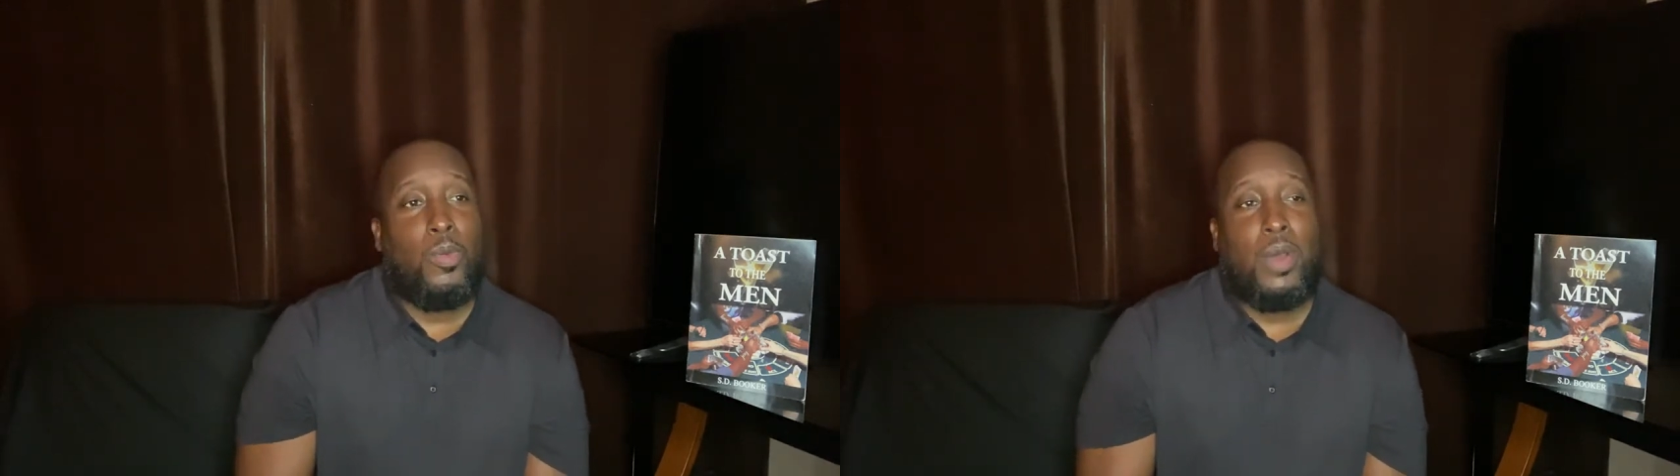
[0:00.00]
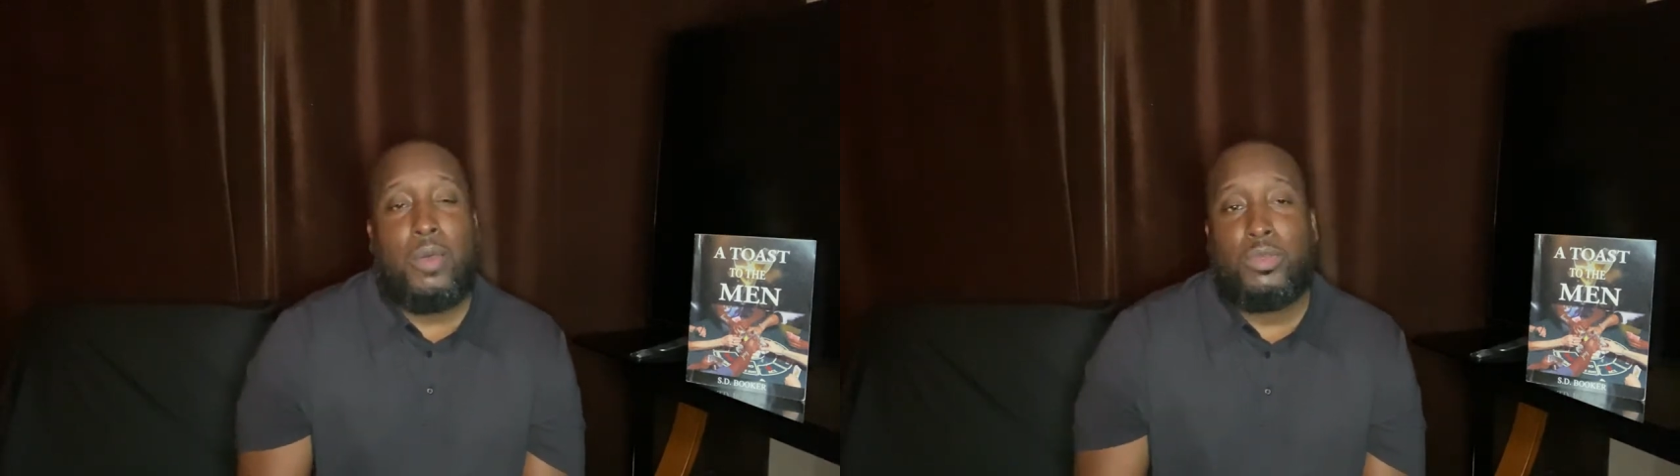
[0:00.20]

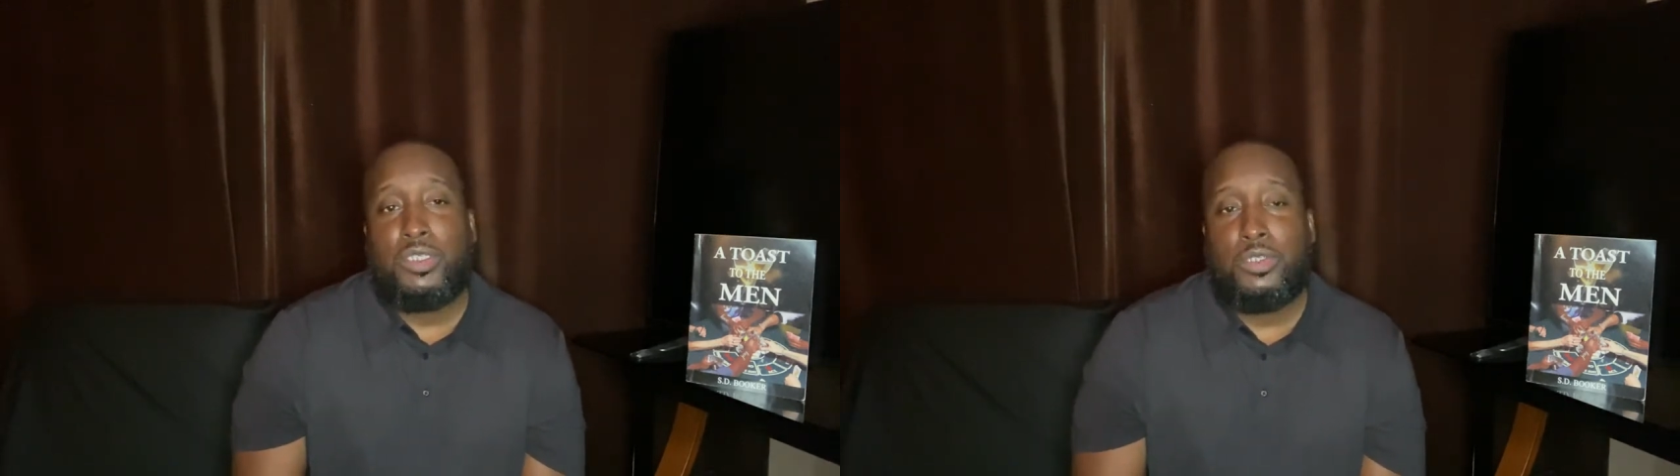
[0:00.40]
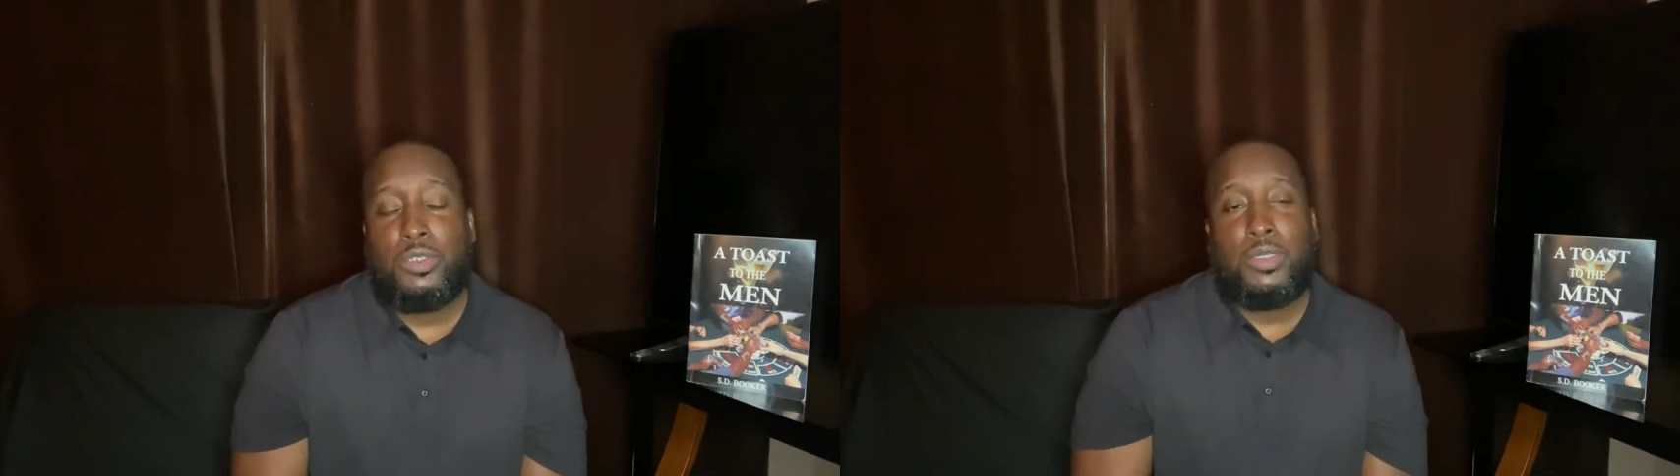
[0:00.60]
Why
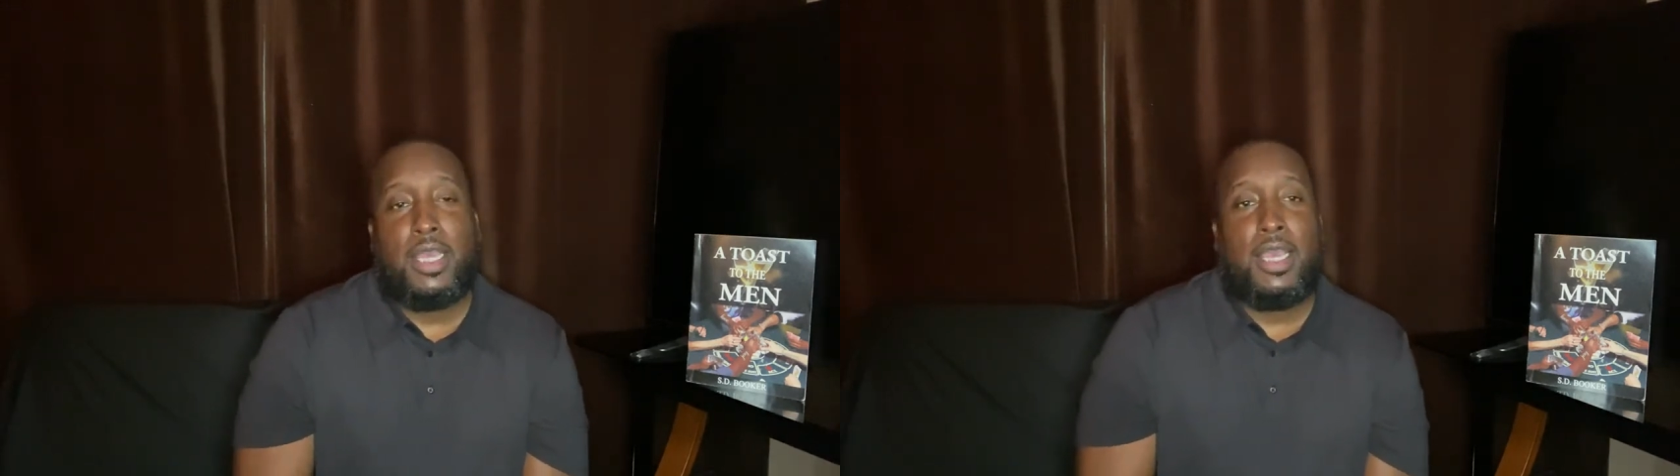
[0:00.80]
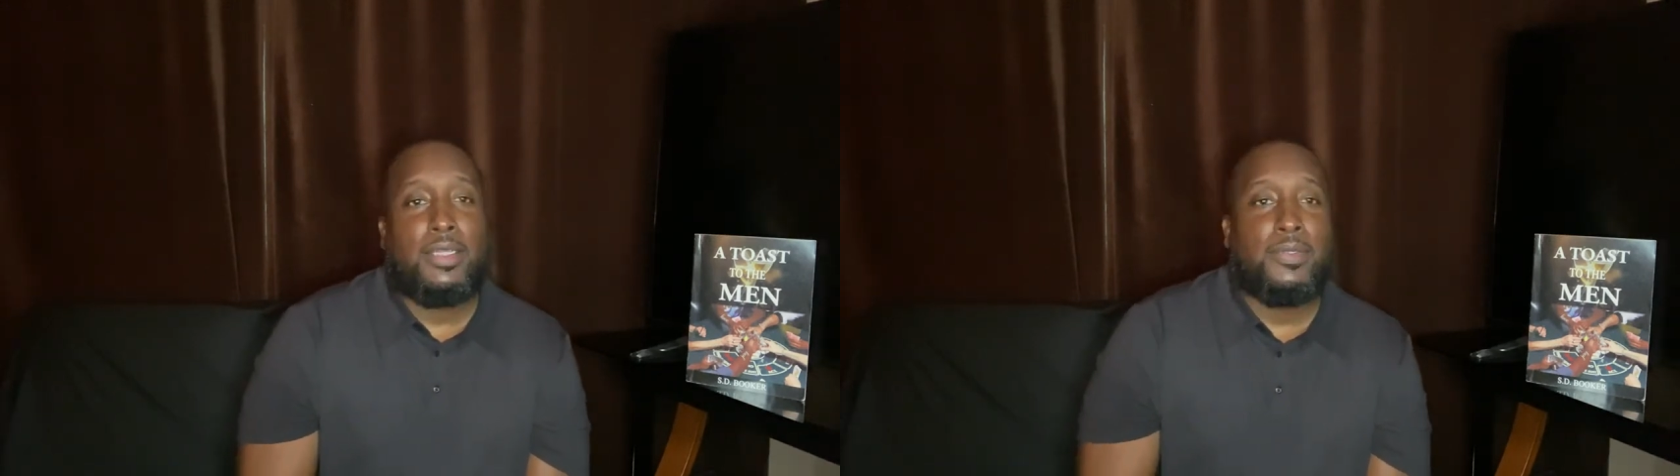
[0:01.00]
would she do
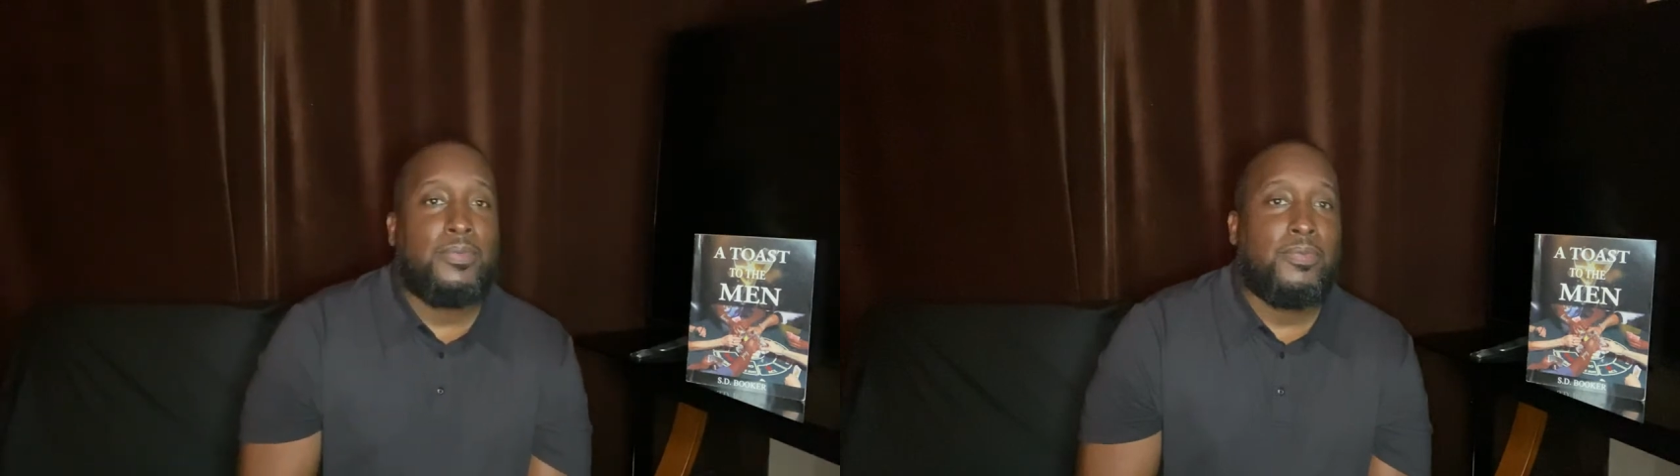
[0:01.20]
that?